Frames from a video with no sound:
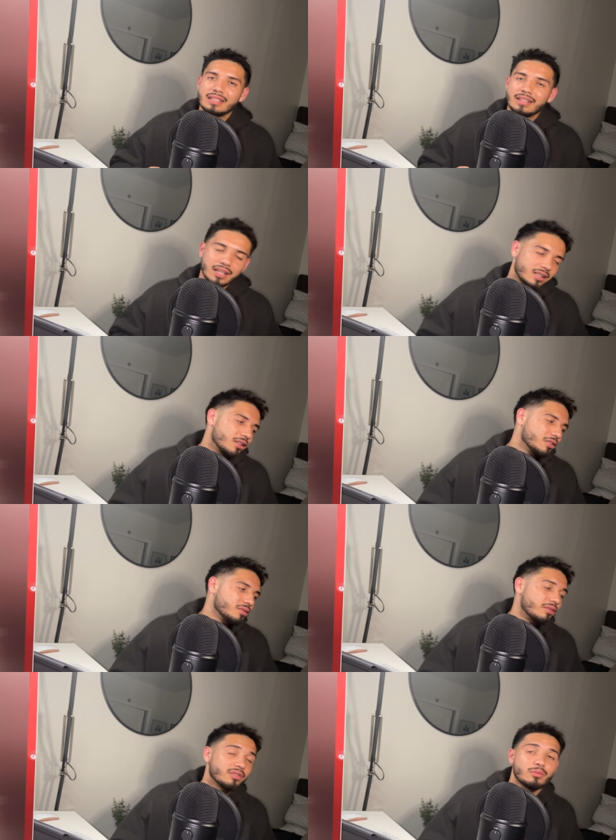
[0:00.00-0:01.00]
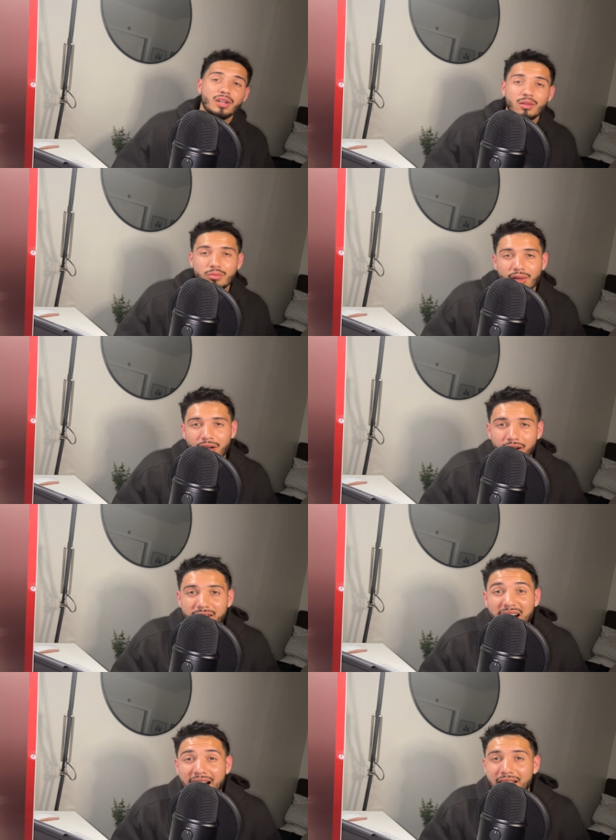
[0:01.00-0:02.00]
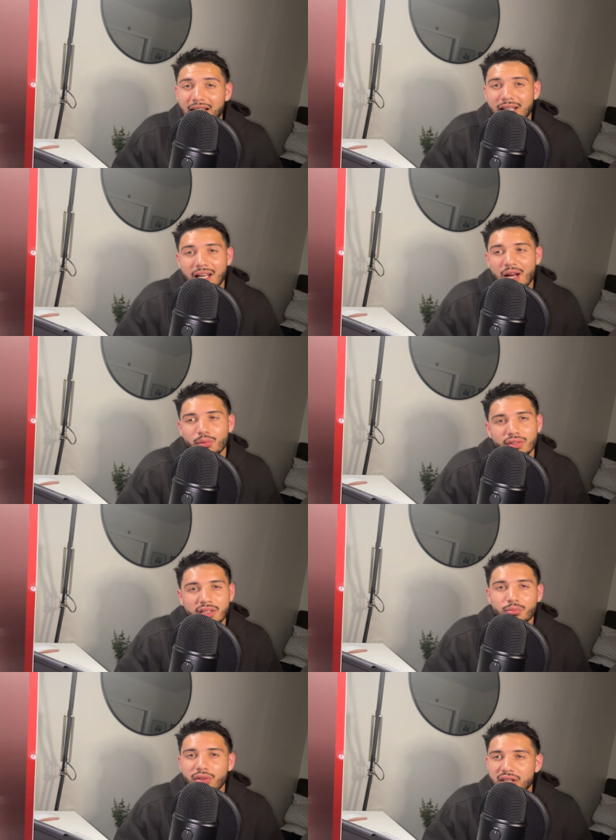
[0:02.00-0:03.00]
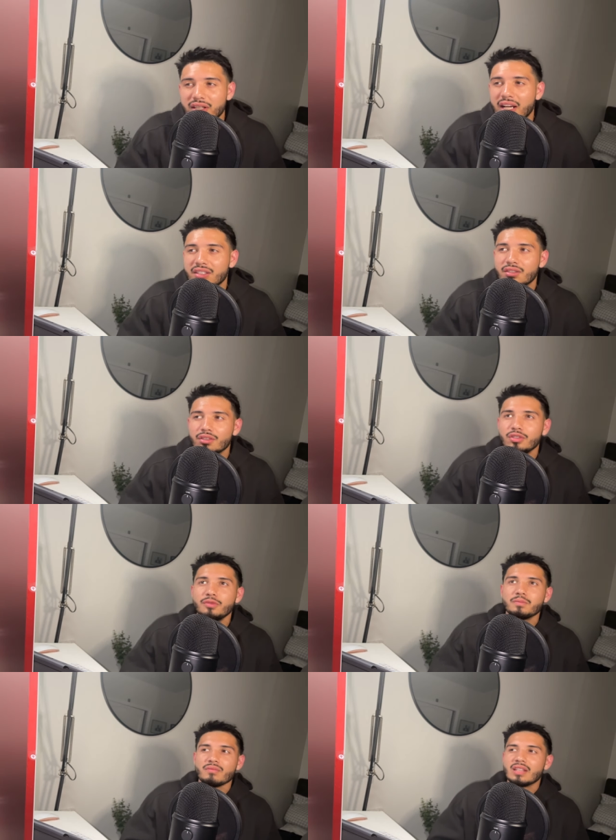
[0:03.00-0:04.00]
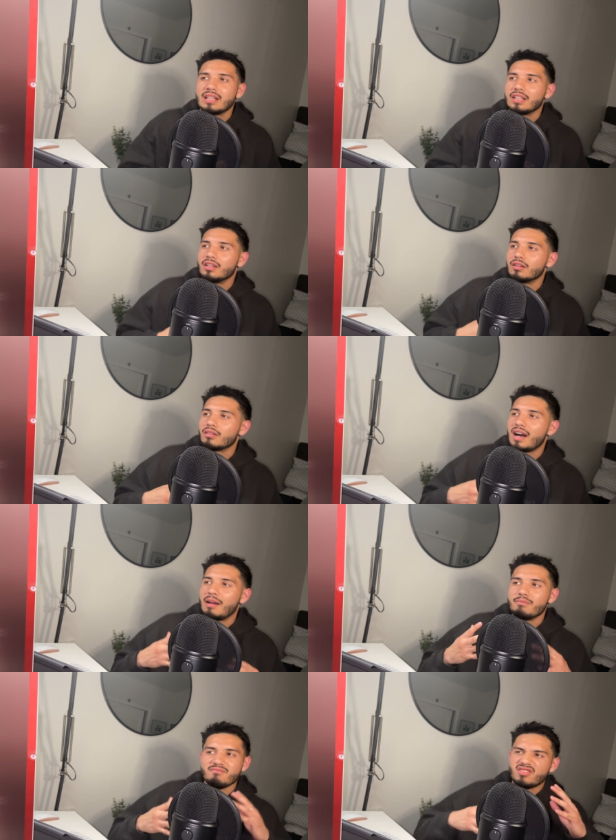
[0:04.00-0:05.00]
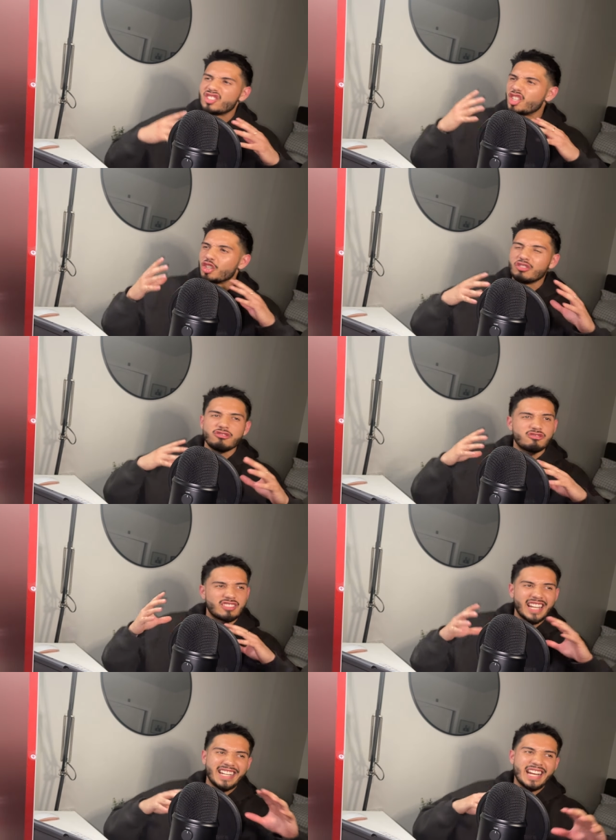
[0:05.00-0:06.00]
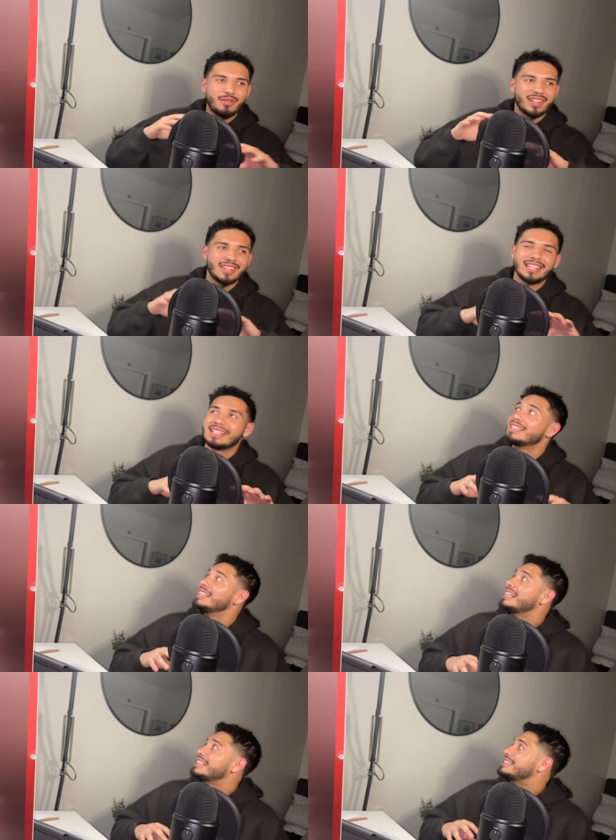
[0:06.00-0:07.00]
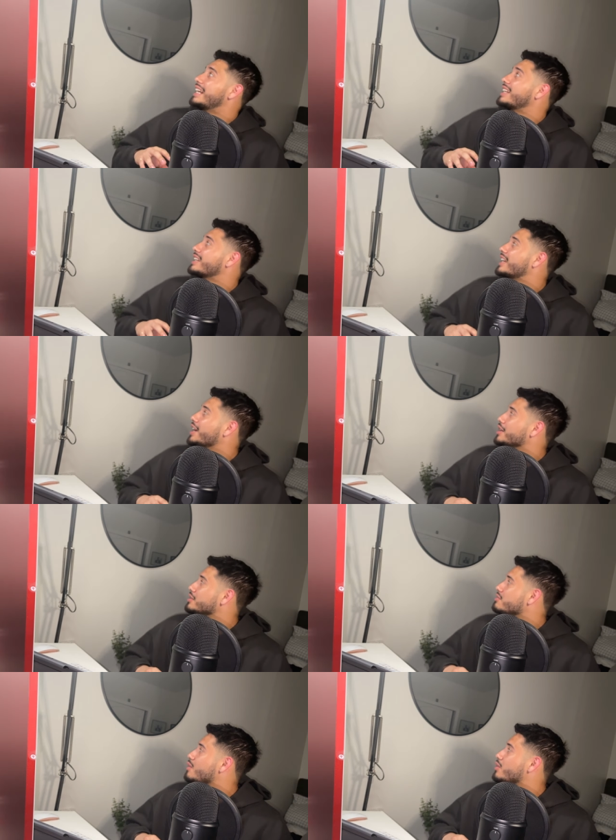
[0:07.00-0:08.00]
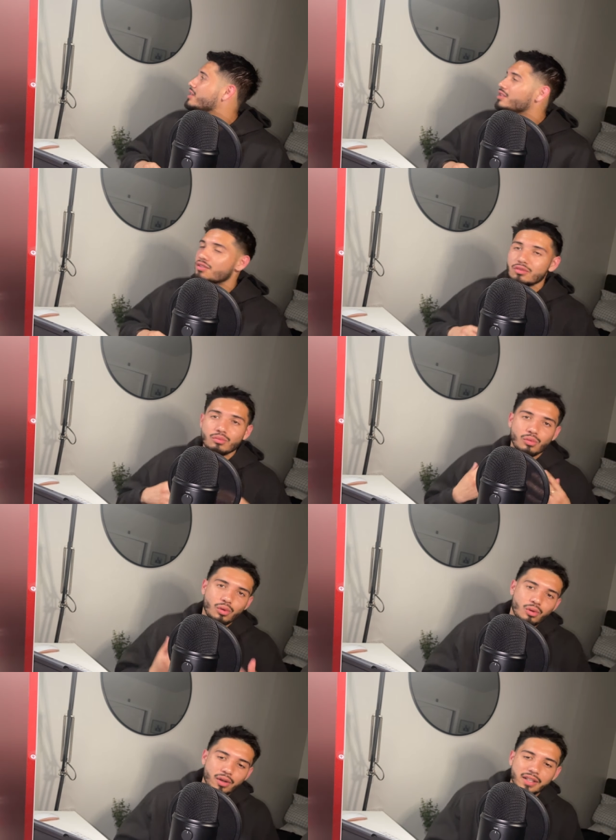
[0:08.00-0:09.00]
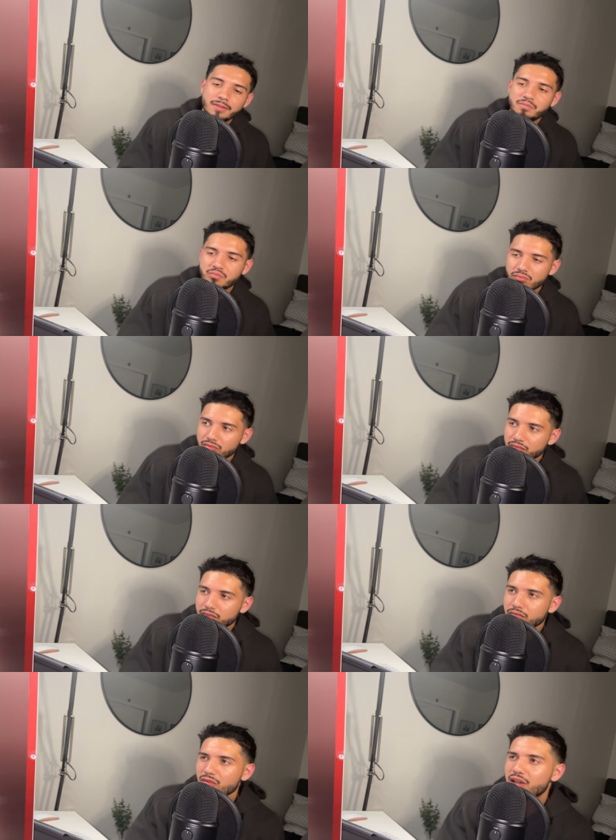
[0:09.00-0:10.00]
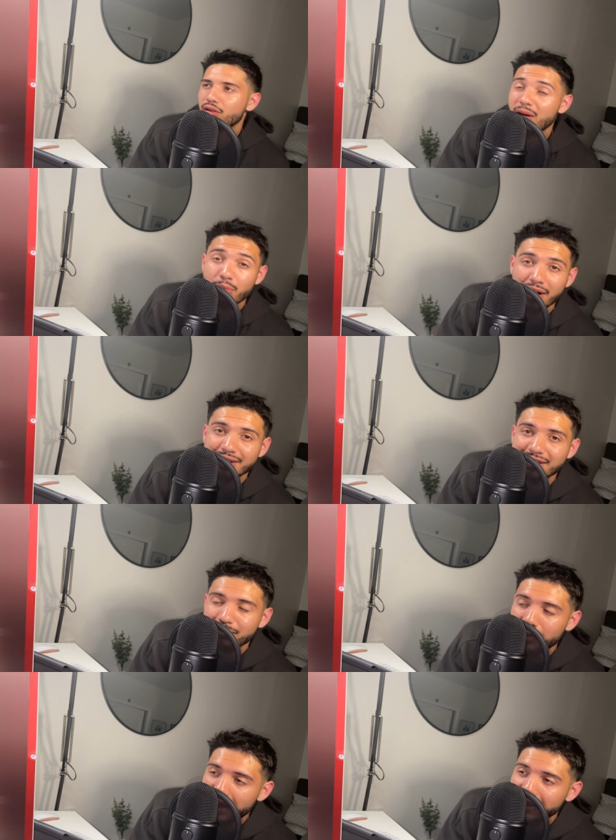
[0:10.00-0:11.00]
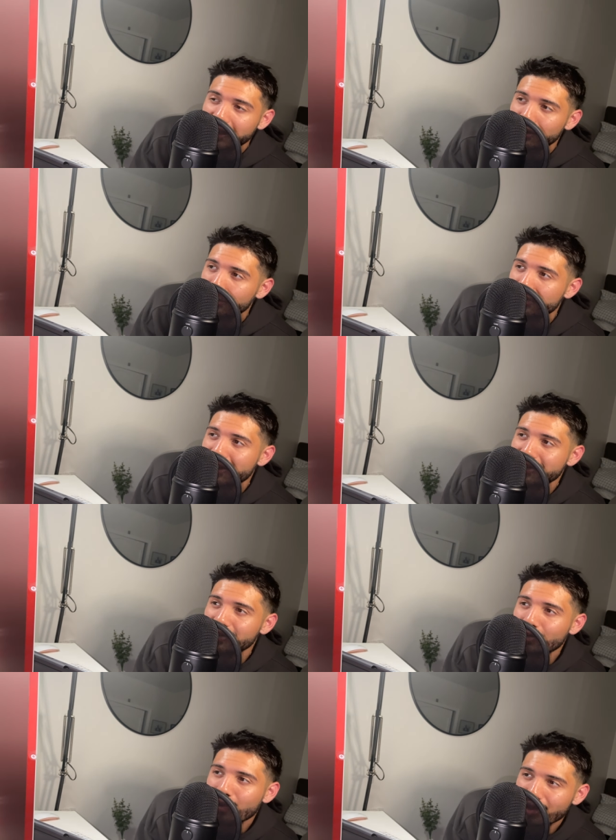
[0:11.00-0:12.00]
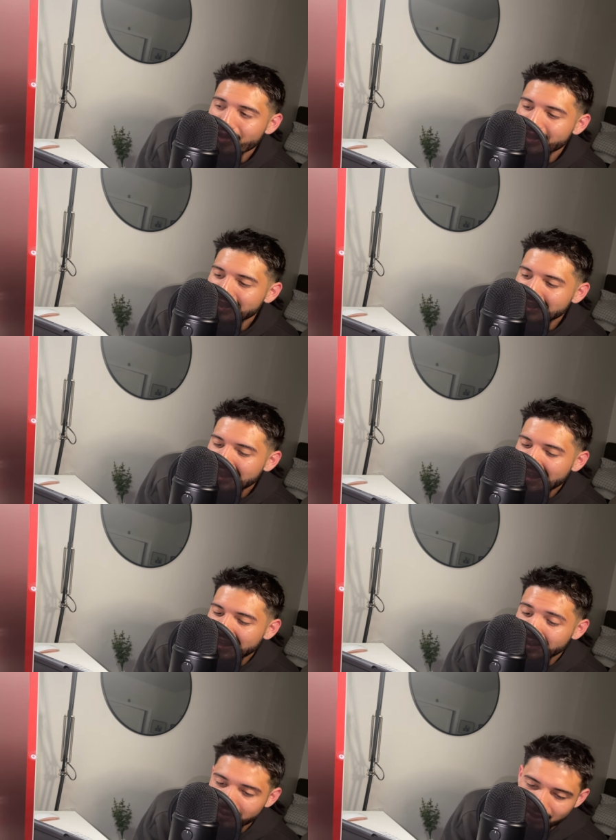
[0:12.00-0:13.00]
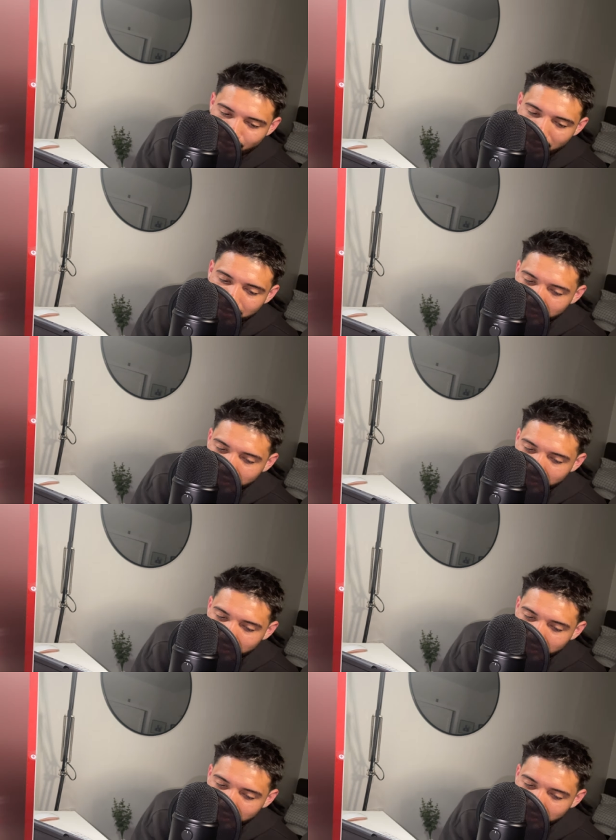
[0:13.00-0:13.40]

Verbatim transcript: thank you from the bottom of my heart. I I really appreciate you. You know, I'm still getting everything taken care of. I want to do more. You know, I bought this mic. I hope that the quality does come out